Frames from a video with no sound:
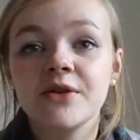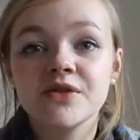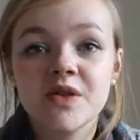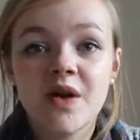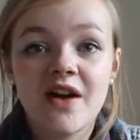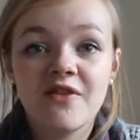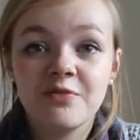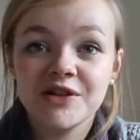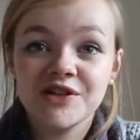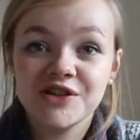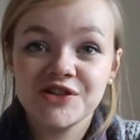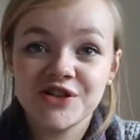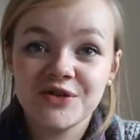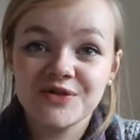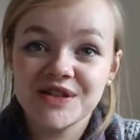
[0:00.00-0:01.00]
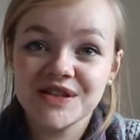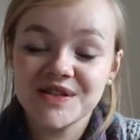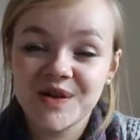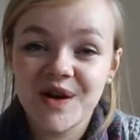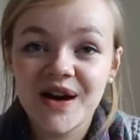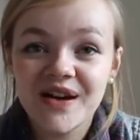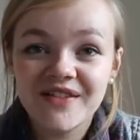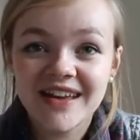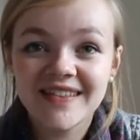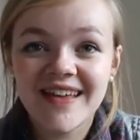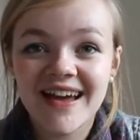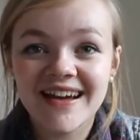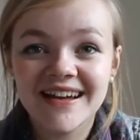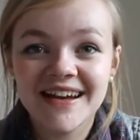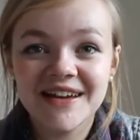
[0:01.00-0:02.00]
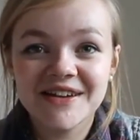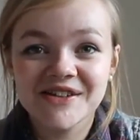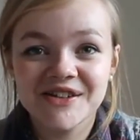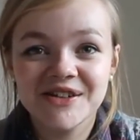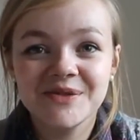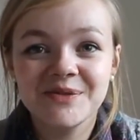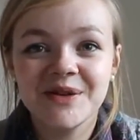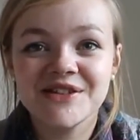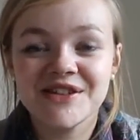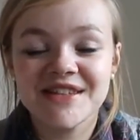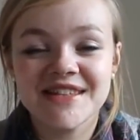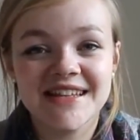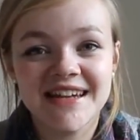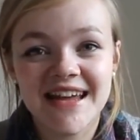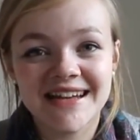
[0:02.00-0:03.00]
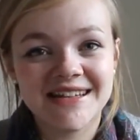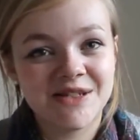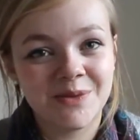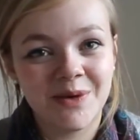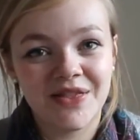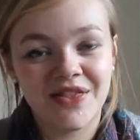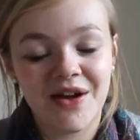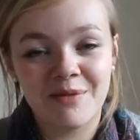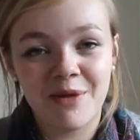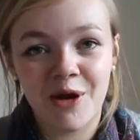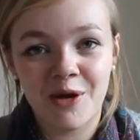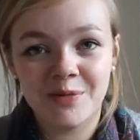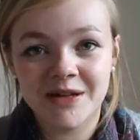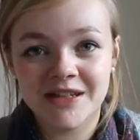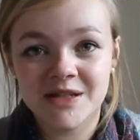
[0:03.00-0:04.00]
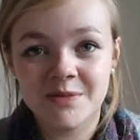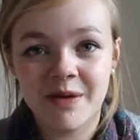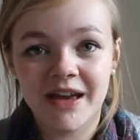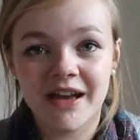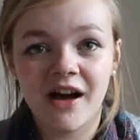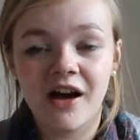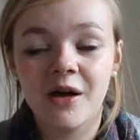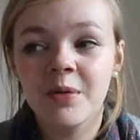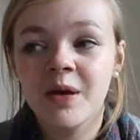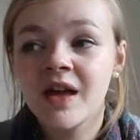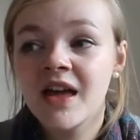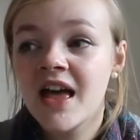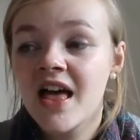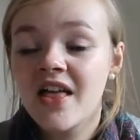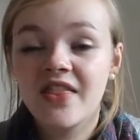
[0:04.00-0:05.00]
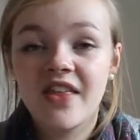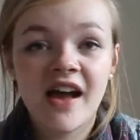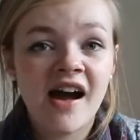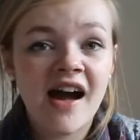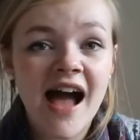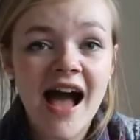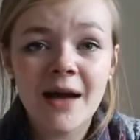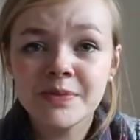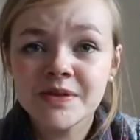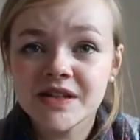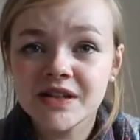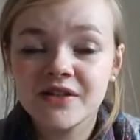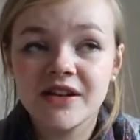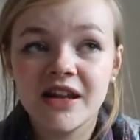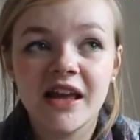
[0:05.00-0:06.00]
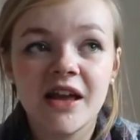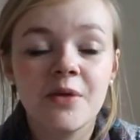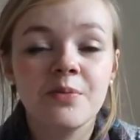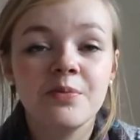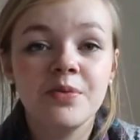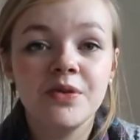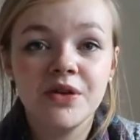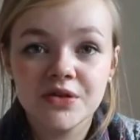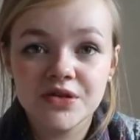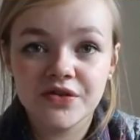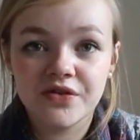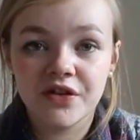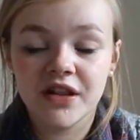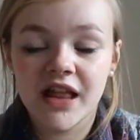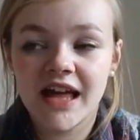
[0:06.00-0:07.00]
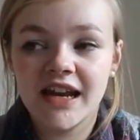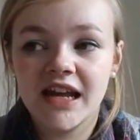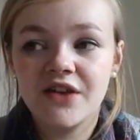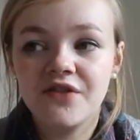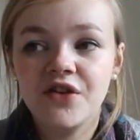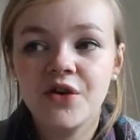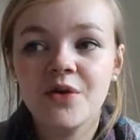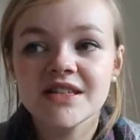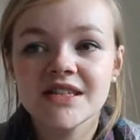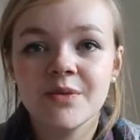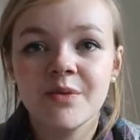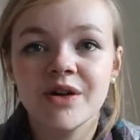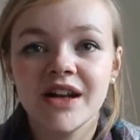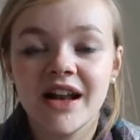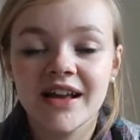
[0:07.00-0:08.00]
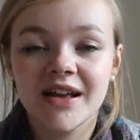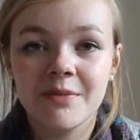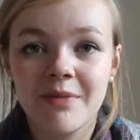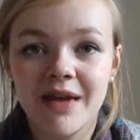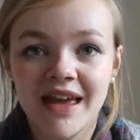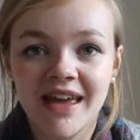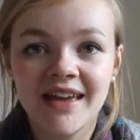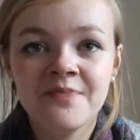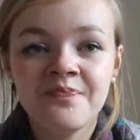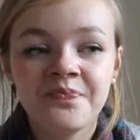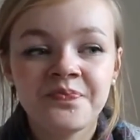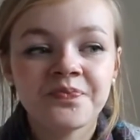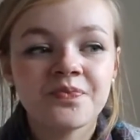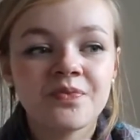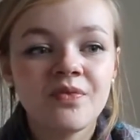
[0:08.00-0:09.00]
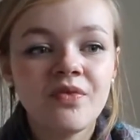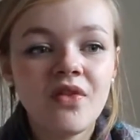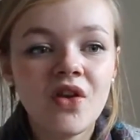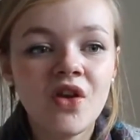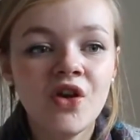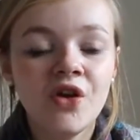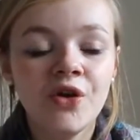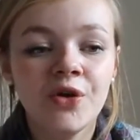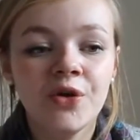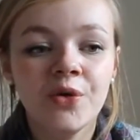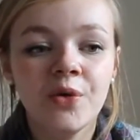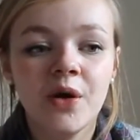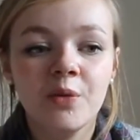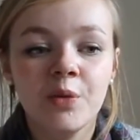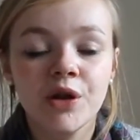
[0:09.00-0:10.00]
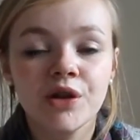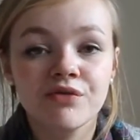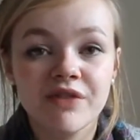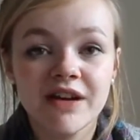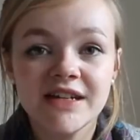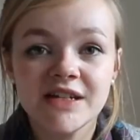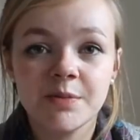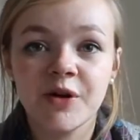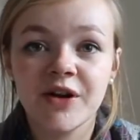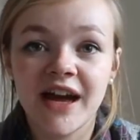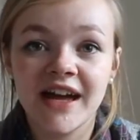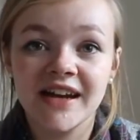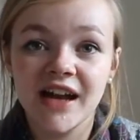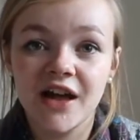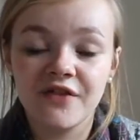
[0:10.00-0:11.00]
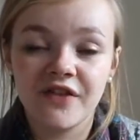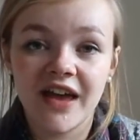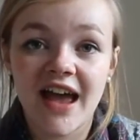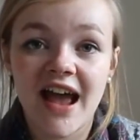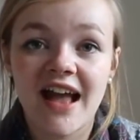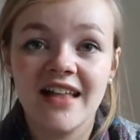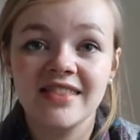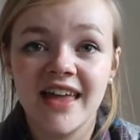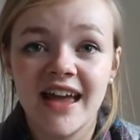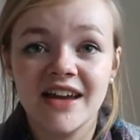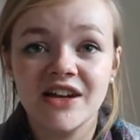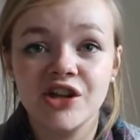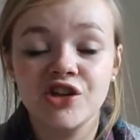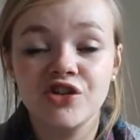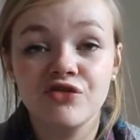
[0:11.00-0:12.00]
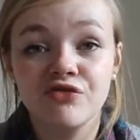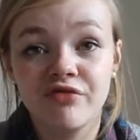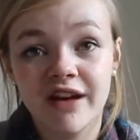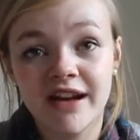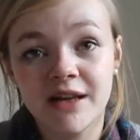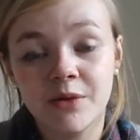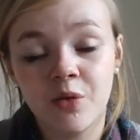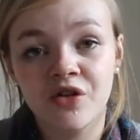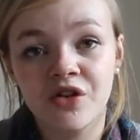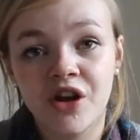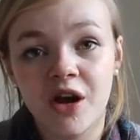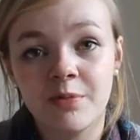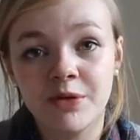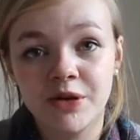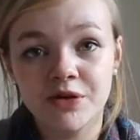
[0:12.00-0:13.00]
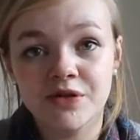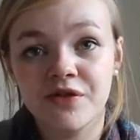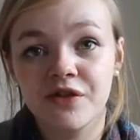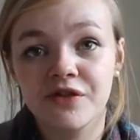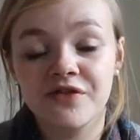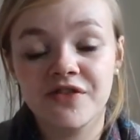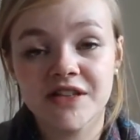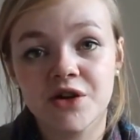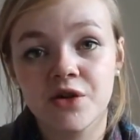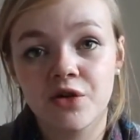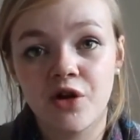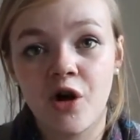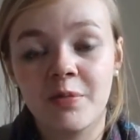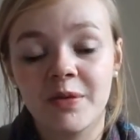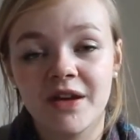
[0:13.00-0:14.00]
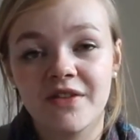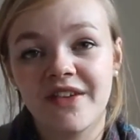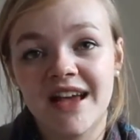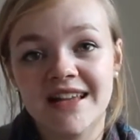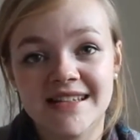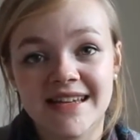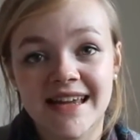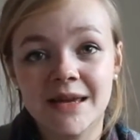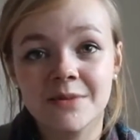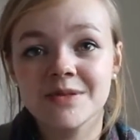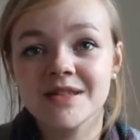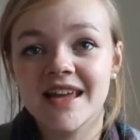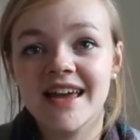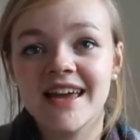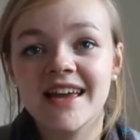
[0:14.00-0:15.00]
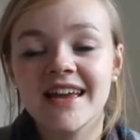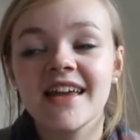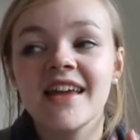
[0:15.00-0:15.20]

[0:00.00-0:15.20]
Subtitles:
have Bridget Jones's Diary in that collection, which is the next one that I'm hoping to pick up. They are absolutely beautiful, and if you are someone like me, who will read a book and love it, and then you really want a beautiful physical copy of it as a keepsake,